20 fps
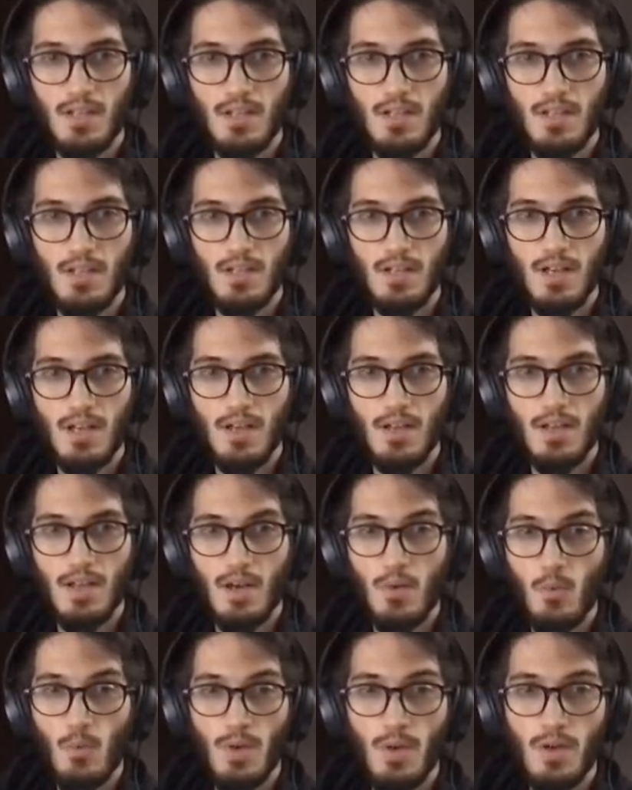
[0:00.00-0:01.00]

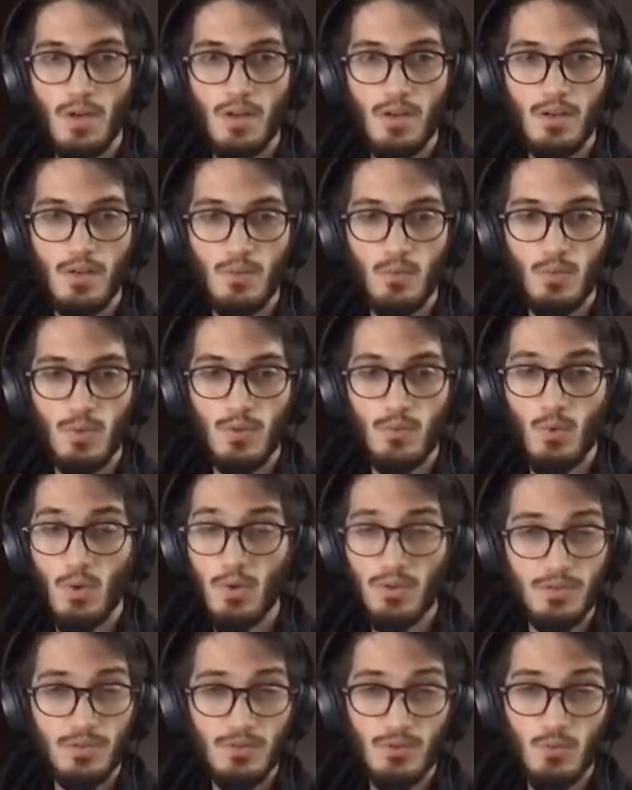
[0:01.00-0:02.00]
and we
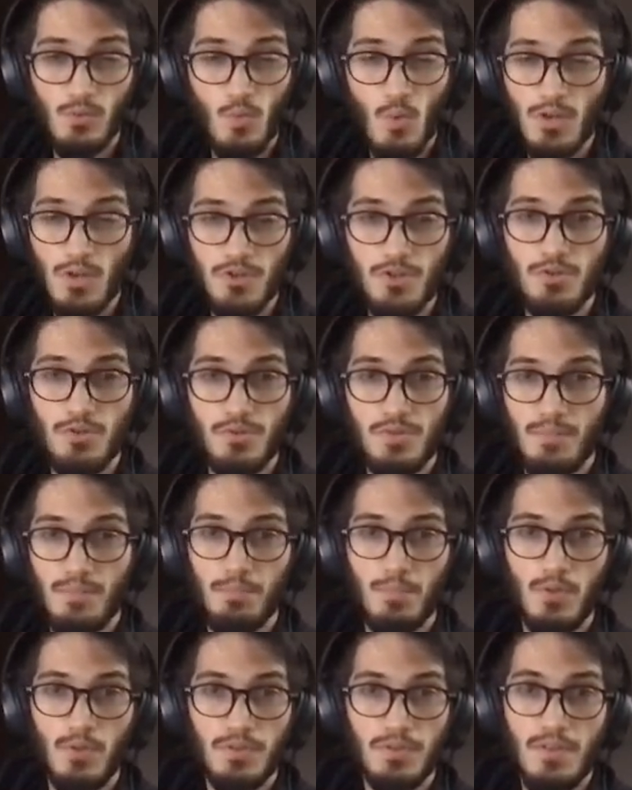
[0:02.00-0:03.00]
don't want to
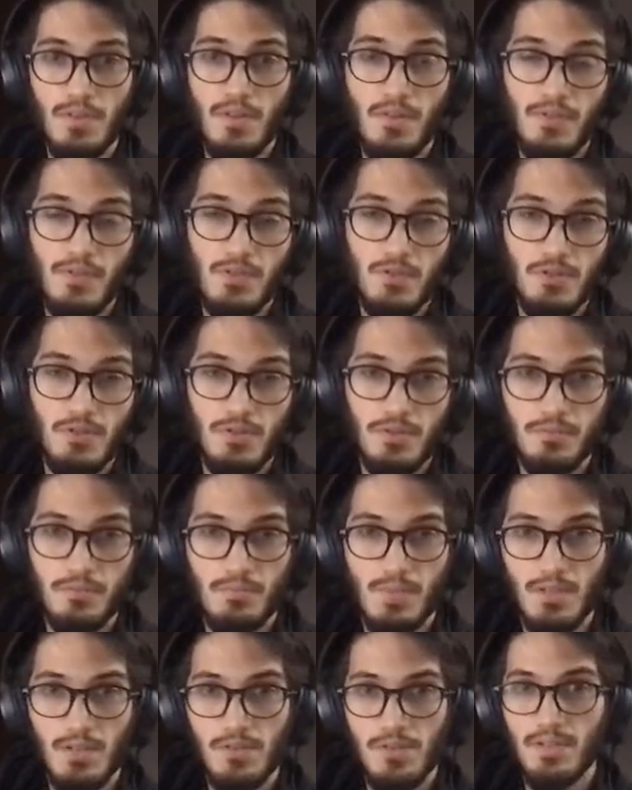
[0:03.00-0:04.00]
support in the future
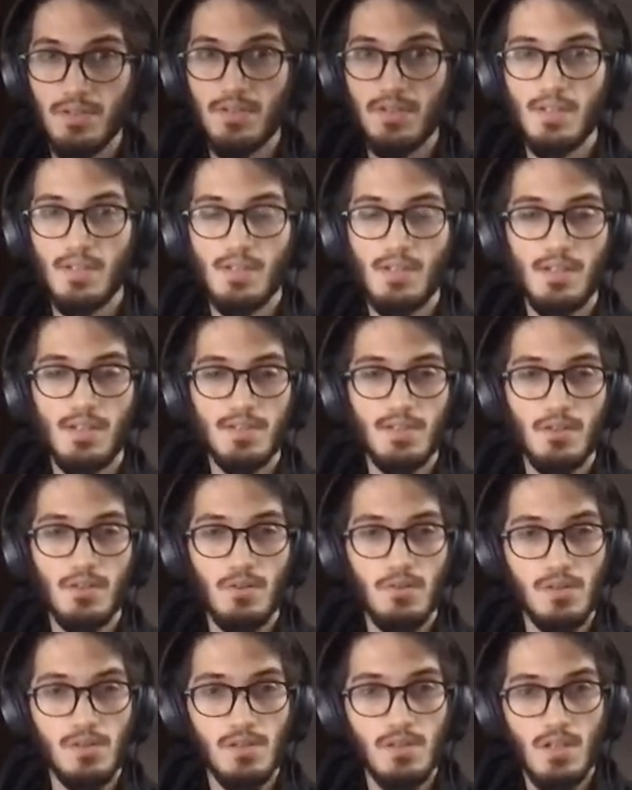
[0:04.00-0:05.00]
because it's a
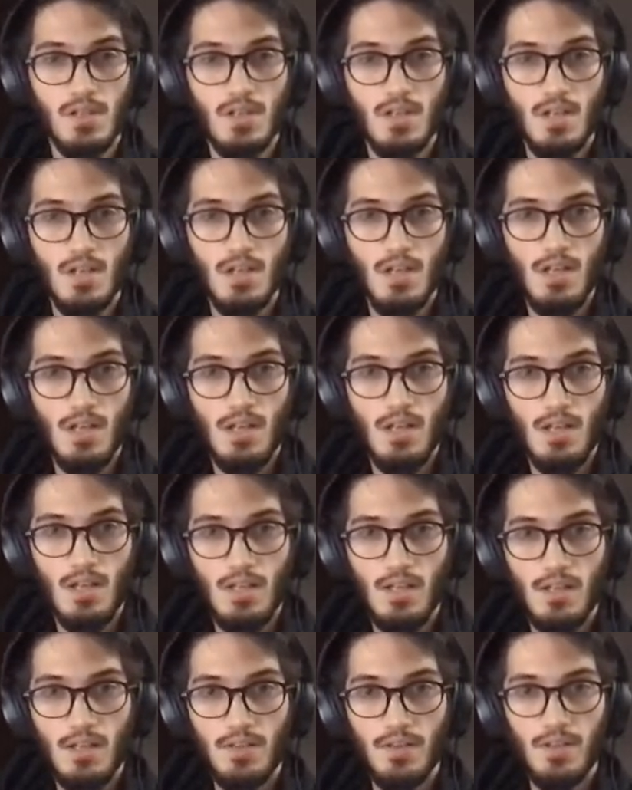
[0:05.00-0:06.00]
cost,
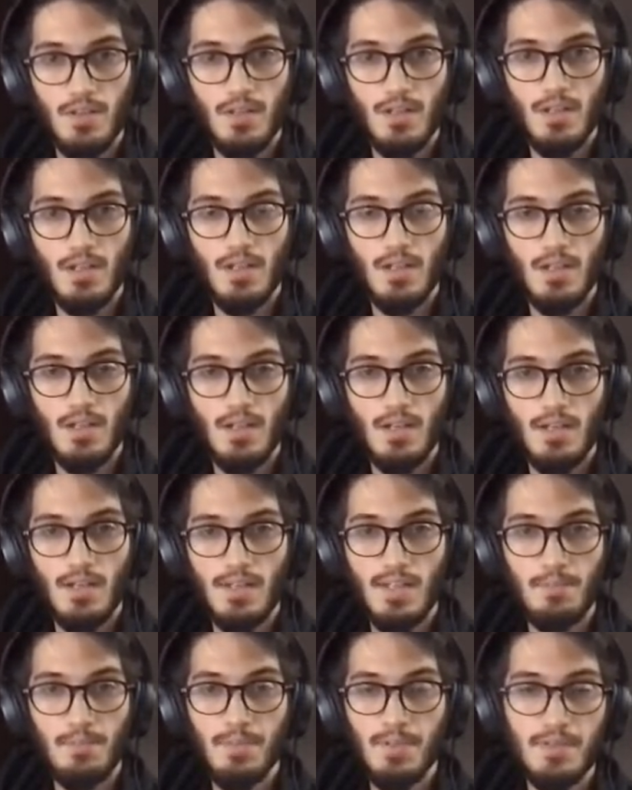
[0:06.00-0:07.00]
and
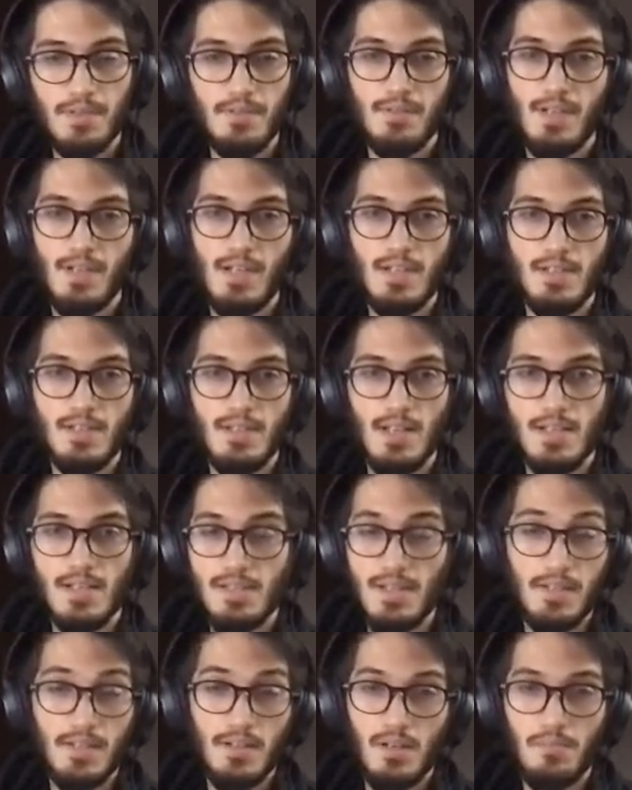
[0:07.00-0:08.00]
keep it as
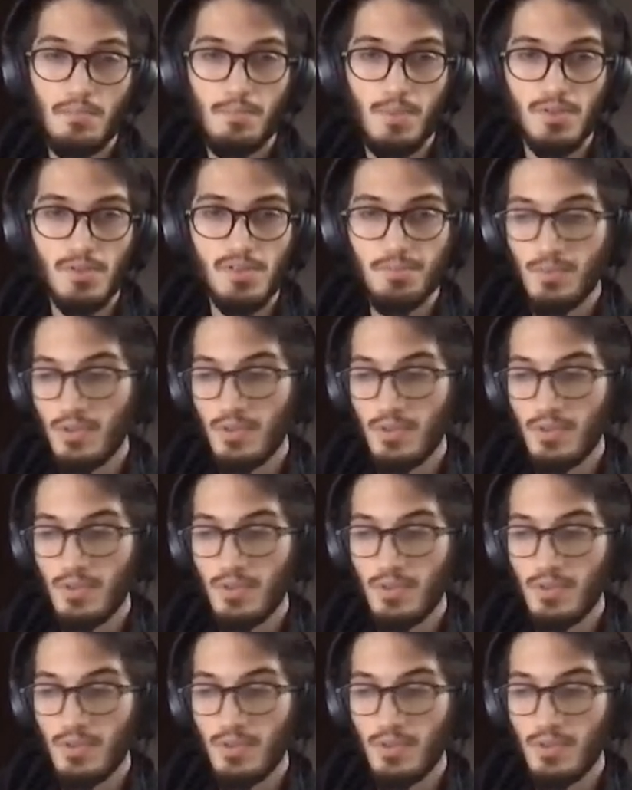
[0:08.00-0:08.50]
little as possible.